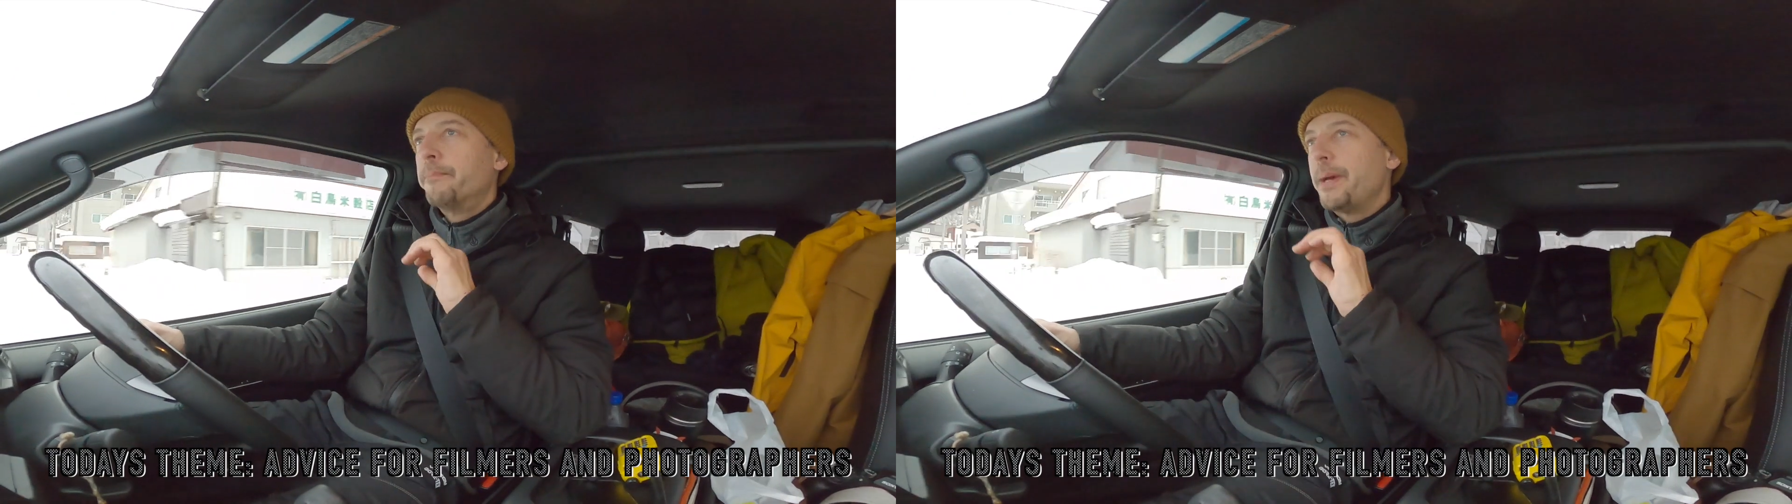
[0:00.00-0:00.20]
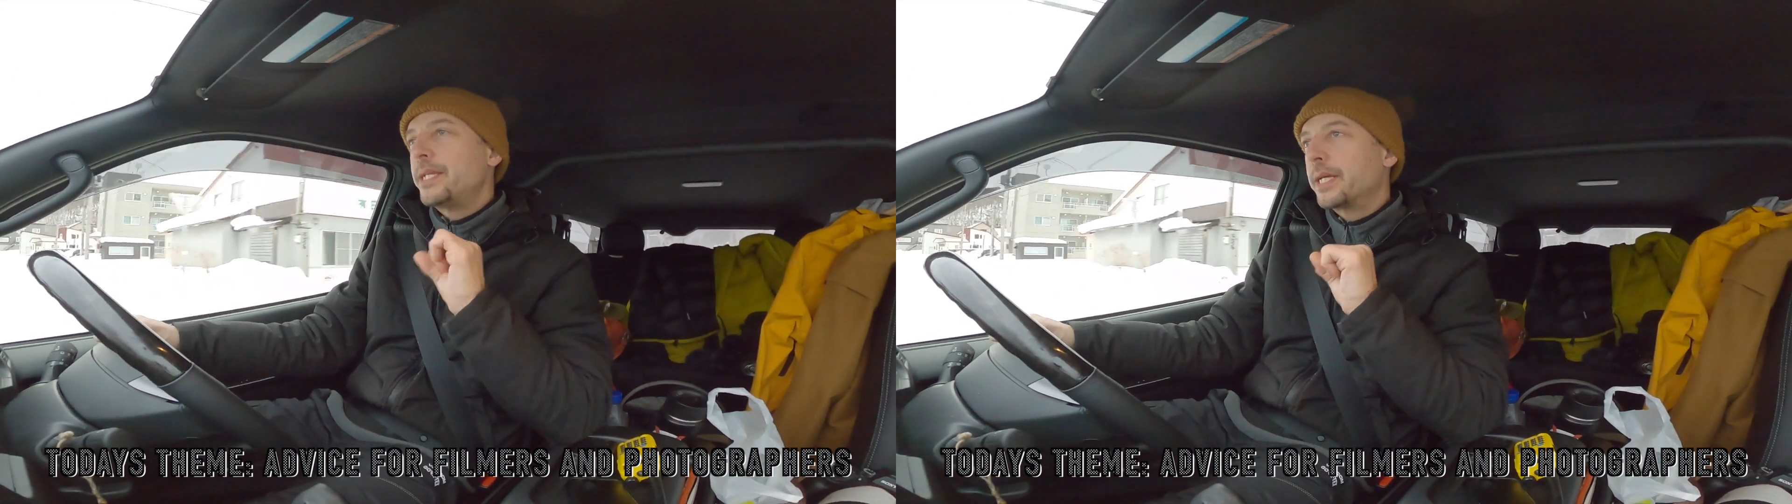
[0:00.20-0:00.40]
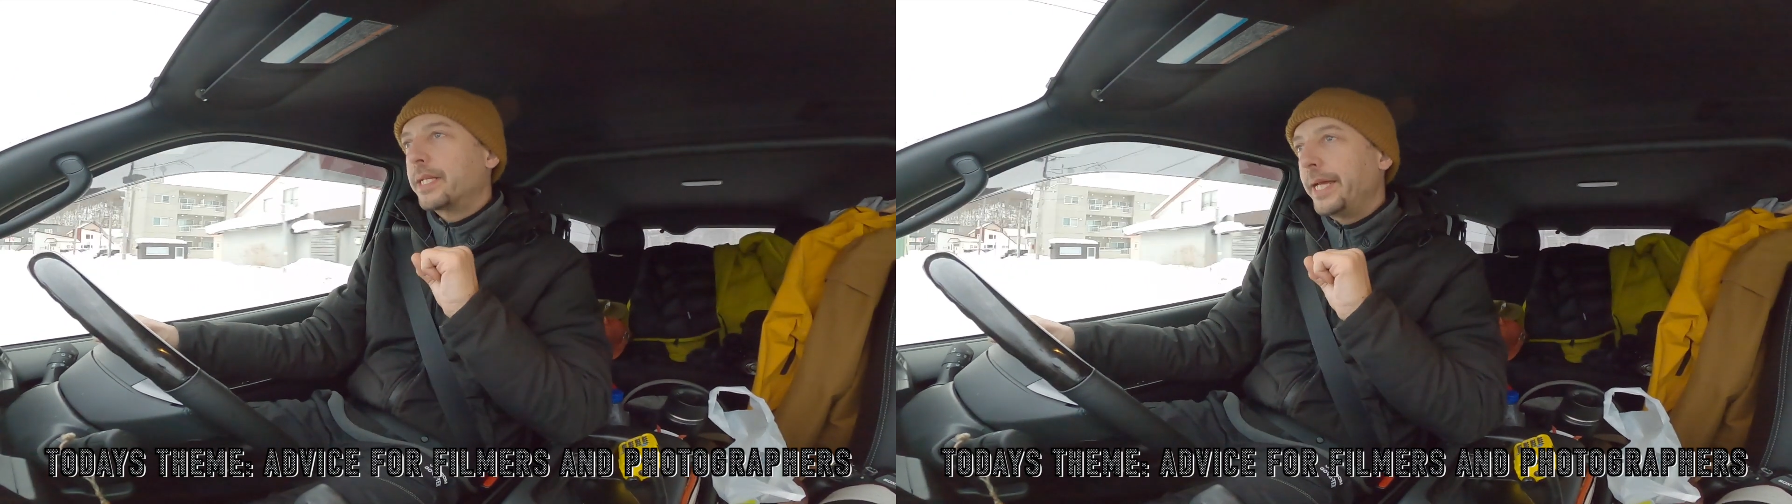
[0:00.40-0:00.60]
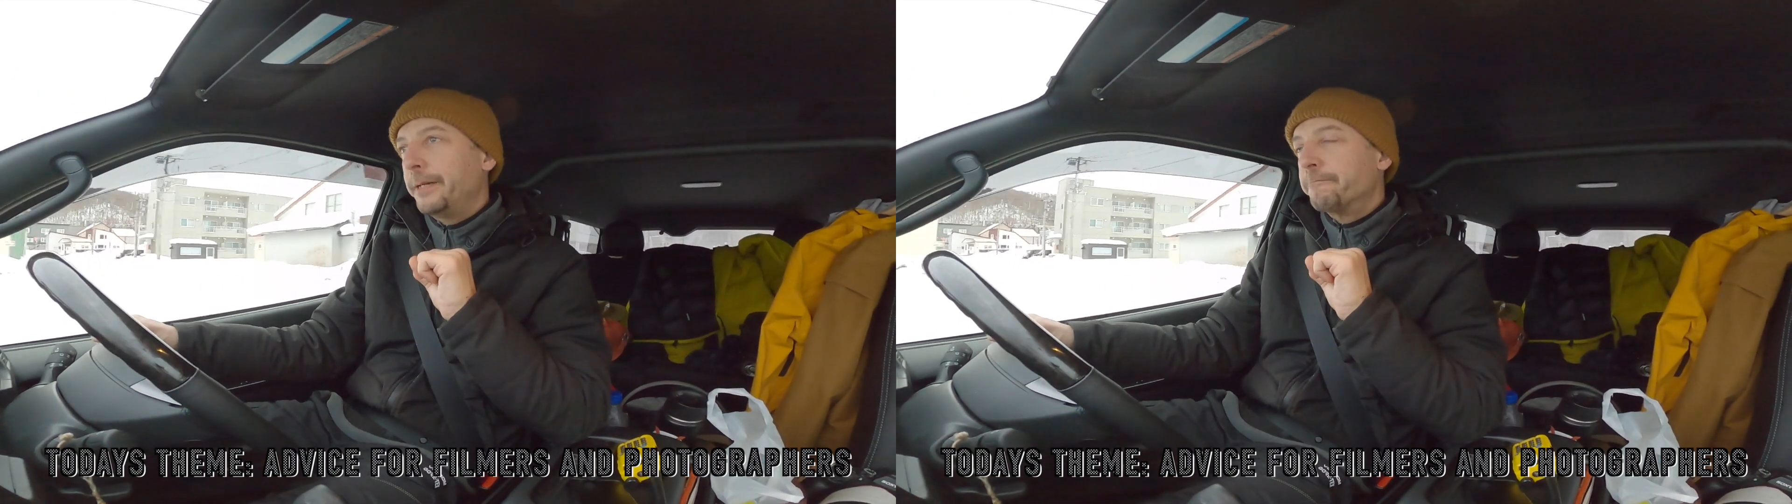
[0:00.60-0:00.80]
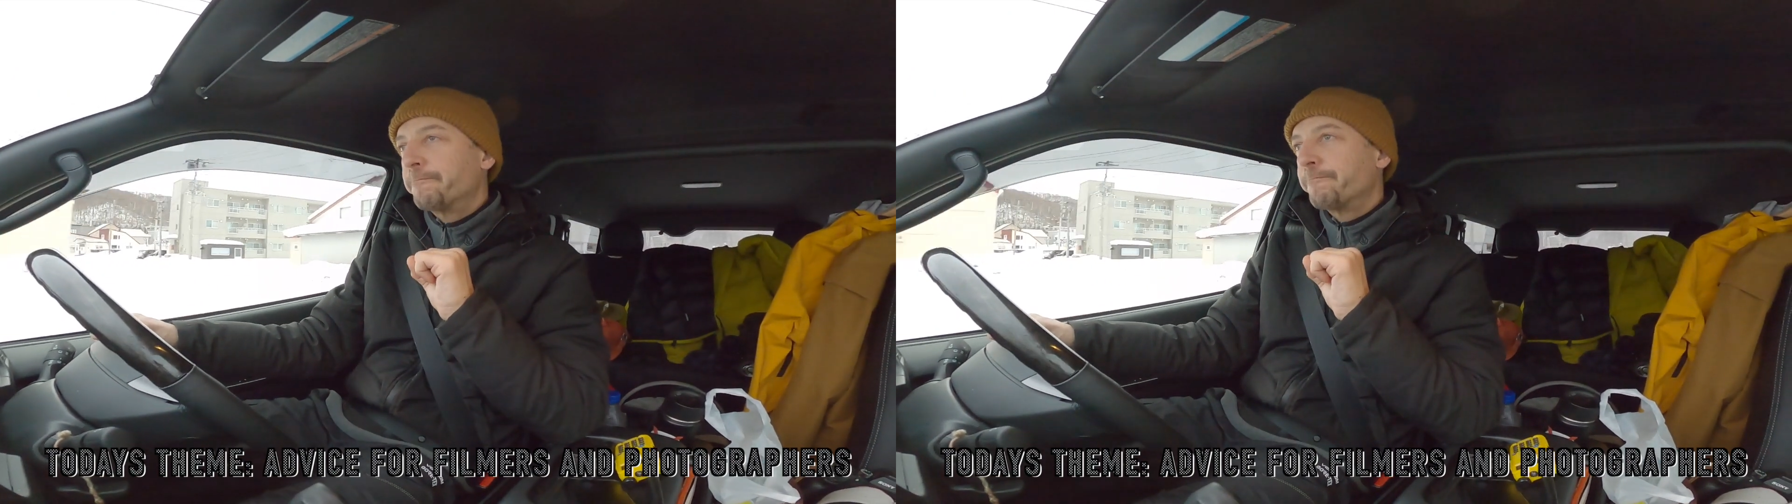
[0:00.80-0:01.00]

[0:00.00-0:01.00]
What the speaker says: Basically,